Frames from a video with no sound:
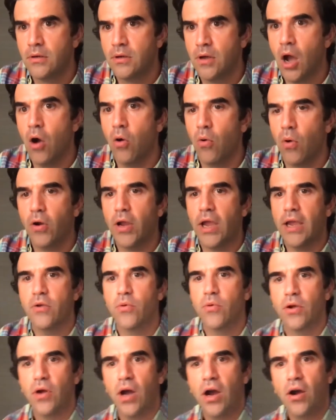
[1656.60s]
Oh, okay, here
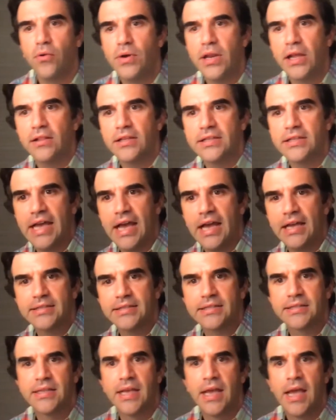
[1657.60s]
we go. Oh, Nicholas
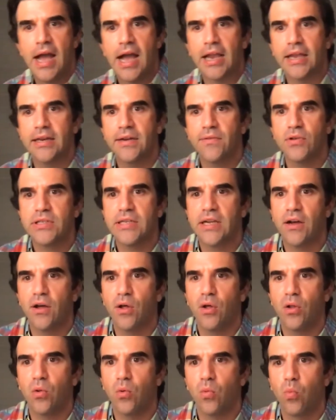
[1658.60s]
asks, I can never
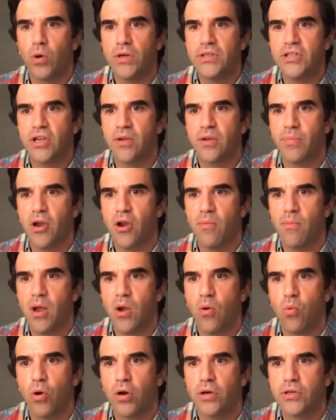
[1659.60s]
tell what to compare my
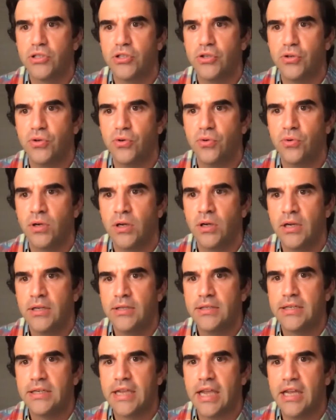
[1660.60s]
work to
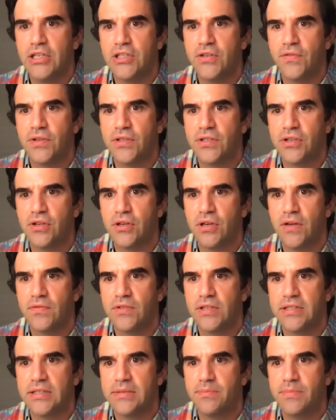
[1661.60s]
to gauge if it's good enough
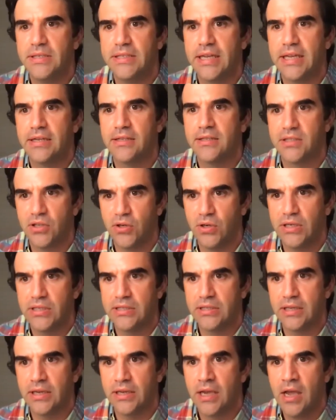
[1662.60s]
to be taken
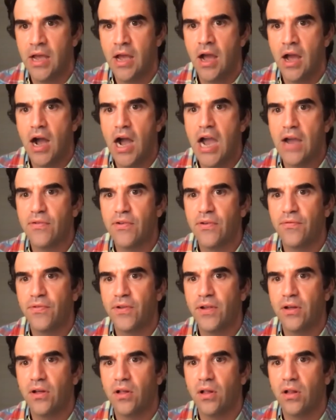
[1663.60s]
seriously. I often
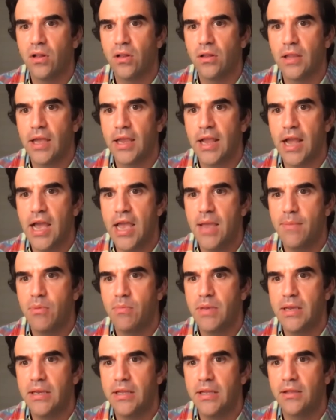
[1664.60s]
feel like I am
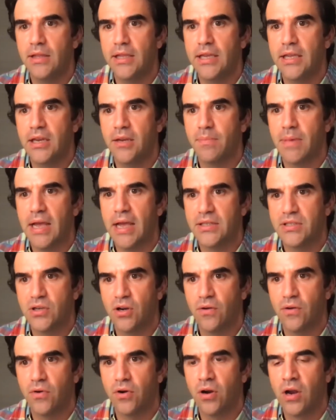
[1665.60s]
immediately getting passed
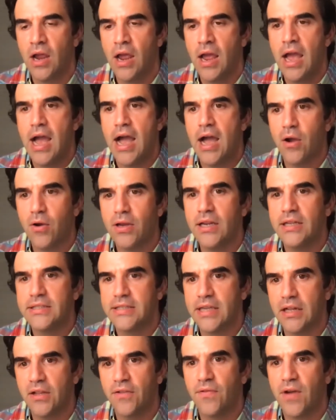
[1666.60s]
over. How can I
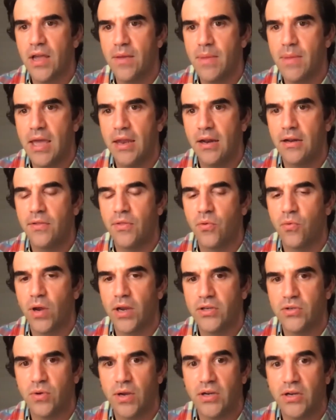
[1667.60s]
tell if I'm headed in the
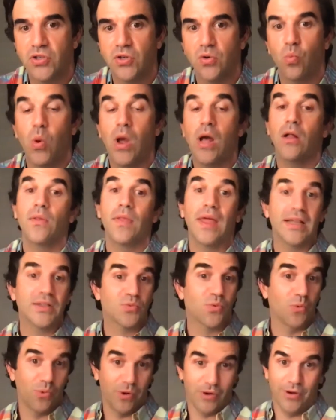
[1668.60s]
right direction? Well, that's
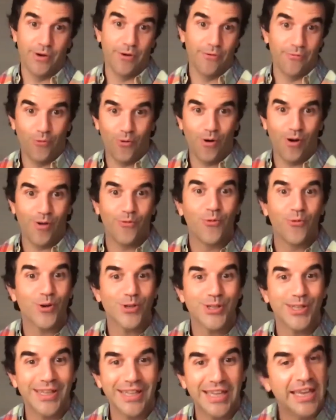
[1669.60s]
what we're here for,
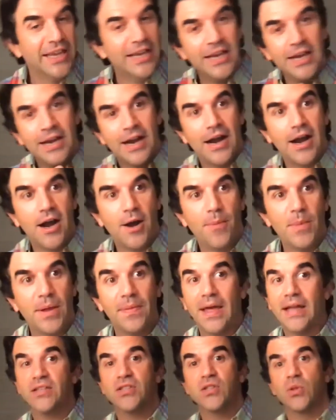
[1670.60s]
unfortunately, um, and
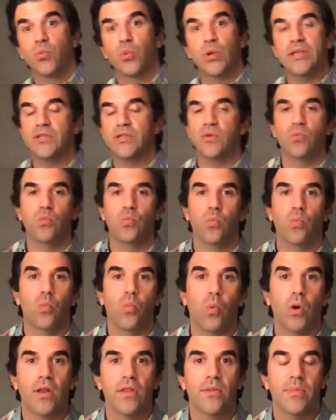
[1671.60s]
that's the reason.
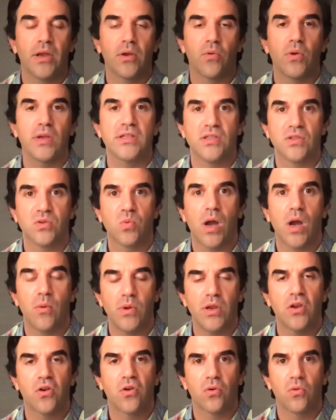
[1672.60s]
One of the big reasons why
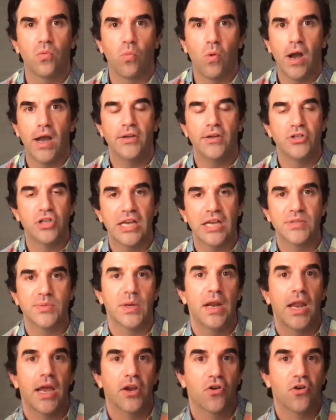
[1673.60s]
we, why Jasmine
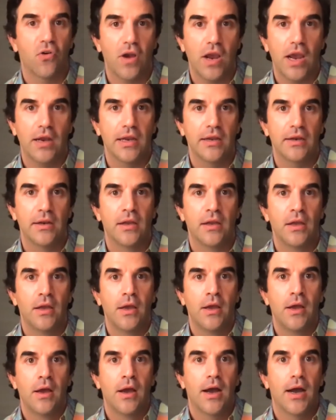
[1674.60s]
and I created
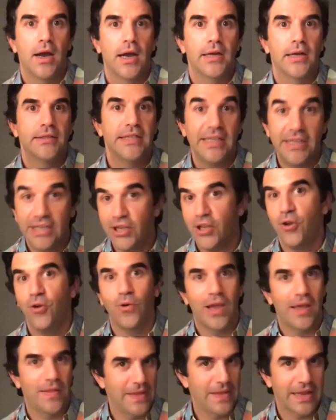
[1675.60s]
uh,
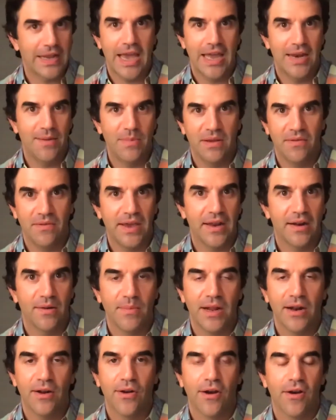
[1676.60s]
TDU and the Academy of
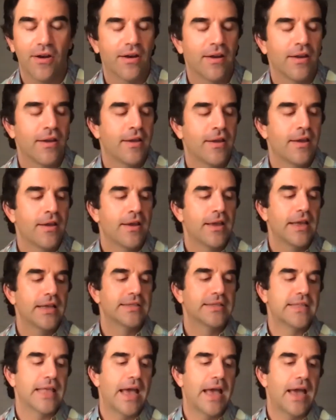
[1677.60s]
Animated Art,
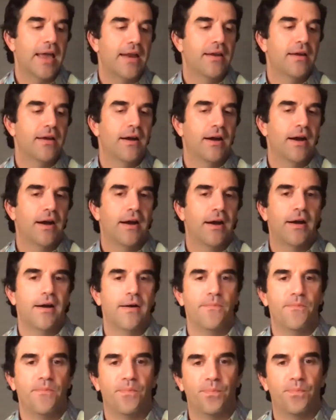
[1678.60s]
is that
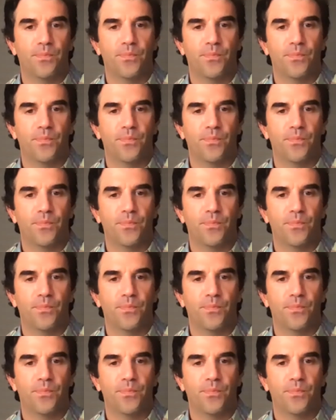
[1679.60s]
um,